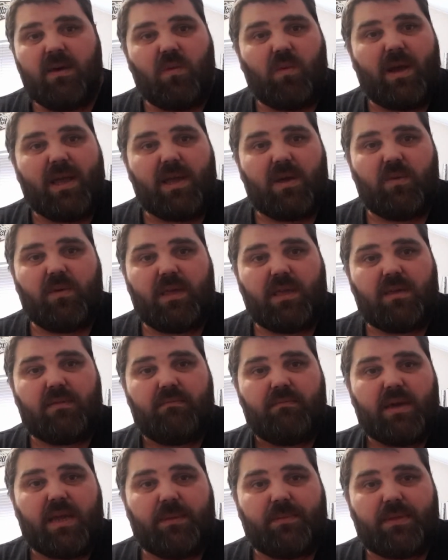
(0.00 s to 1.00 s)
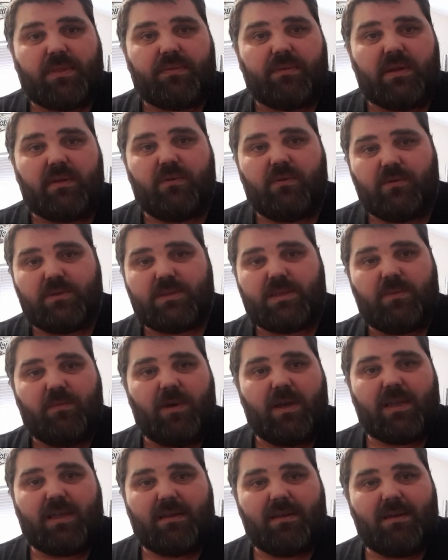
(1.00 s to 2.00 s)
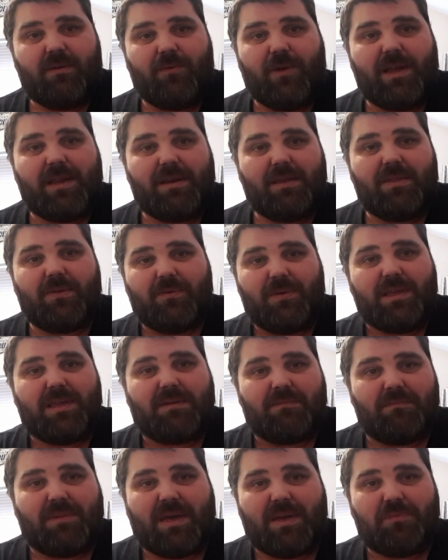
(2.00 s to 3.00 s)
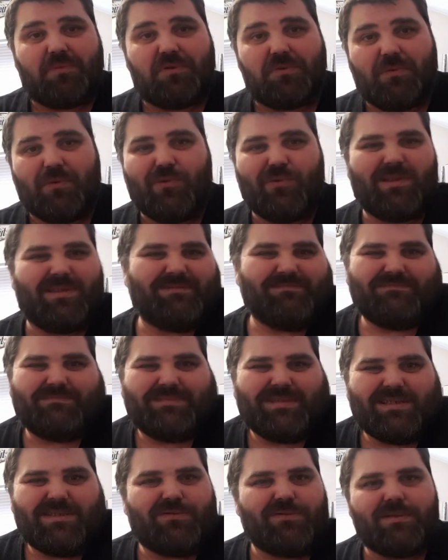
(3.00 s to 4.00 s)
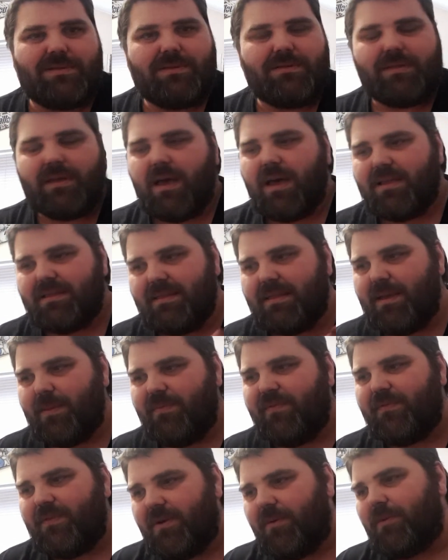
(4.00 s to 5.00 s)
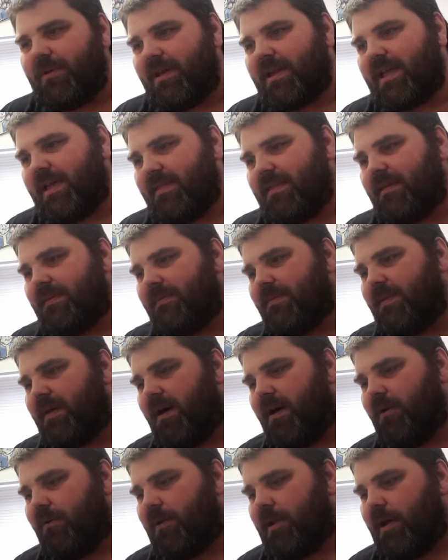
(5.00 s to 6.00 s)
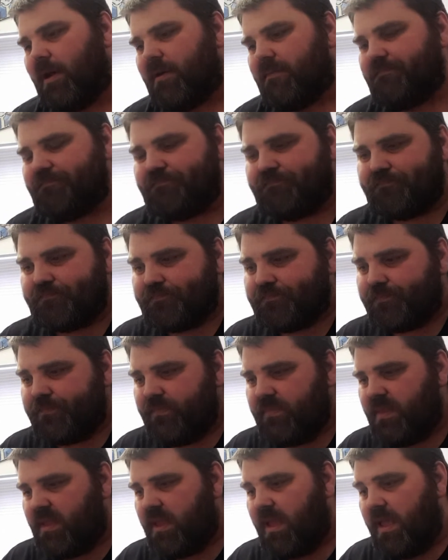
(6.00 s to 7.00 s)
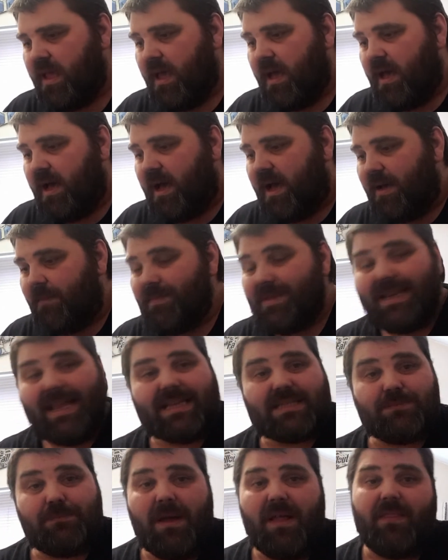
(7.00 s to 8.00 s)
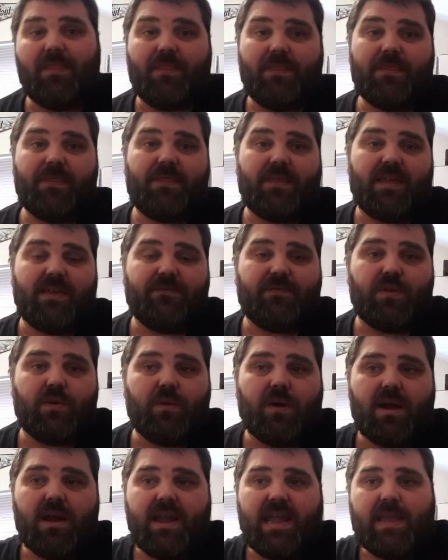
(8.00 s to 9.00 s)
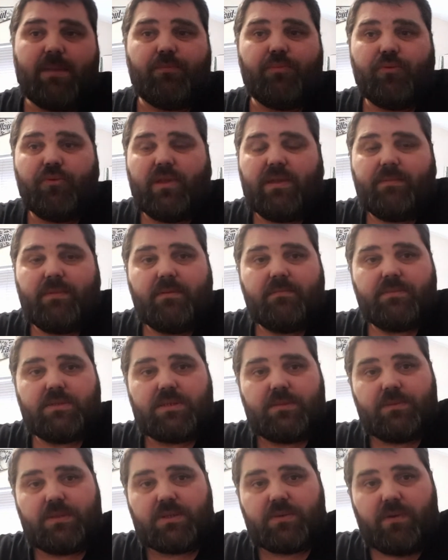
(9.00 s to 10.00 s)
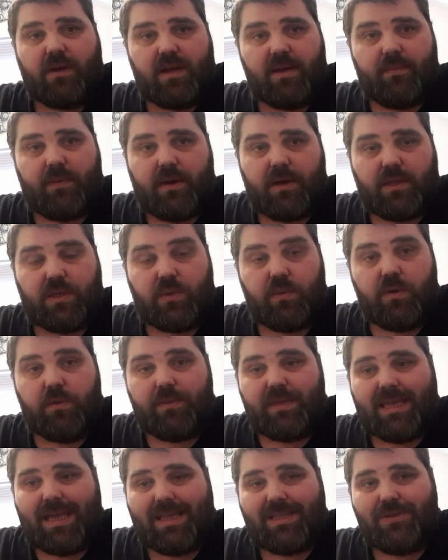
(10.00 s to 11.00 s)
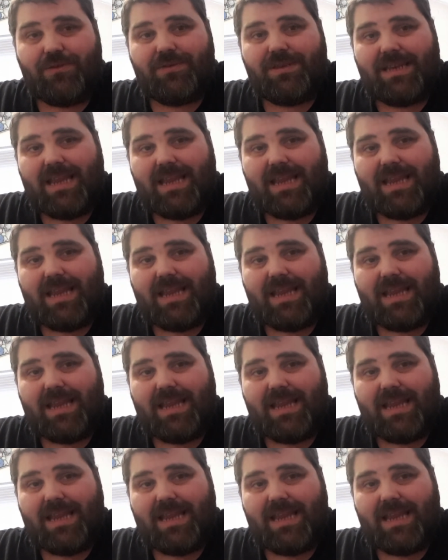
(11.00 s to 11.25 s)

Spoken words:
wait a week and paper 3 walls and wait another week and paper a wall. And I don't want to do that. I prefer when I get the whole lot. Next month, if you are a premium subscriber, you will be getting your